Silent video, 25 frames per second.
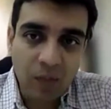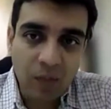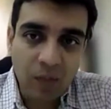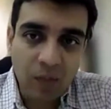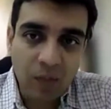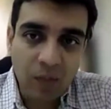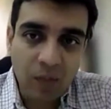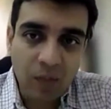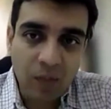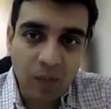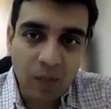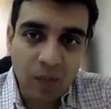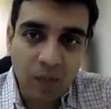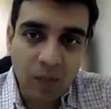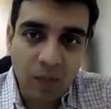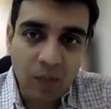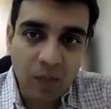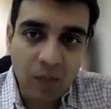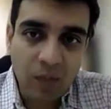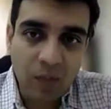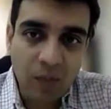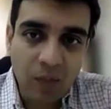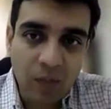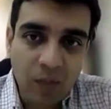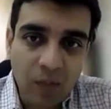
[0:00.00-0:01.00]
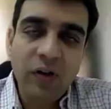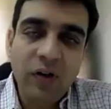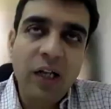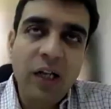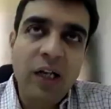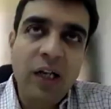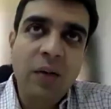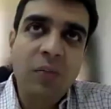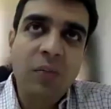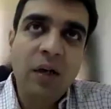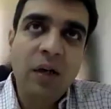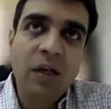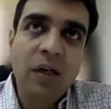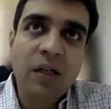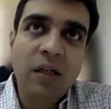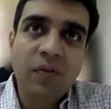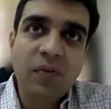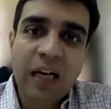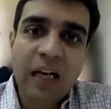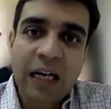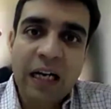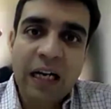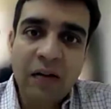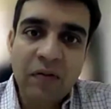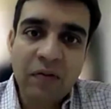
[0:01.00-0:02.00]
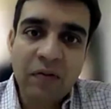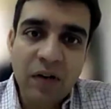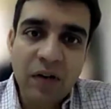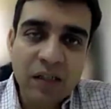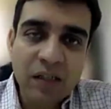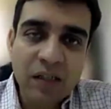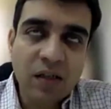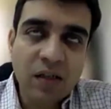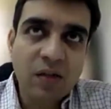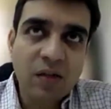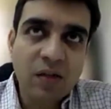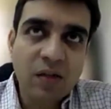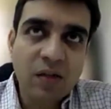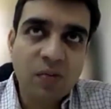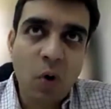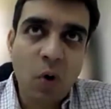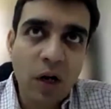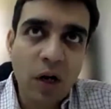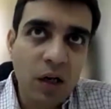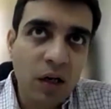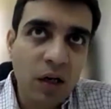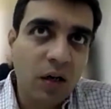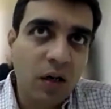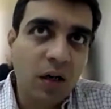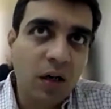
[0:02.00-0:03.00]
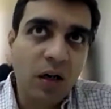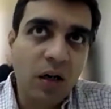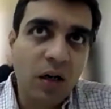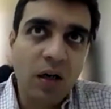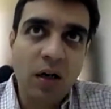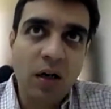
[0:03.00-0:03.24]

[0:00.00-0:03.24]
So what we do at Fund Enable is we'll invest a small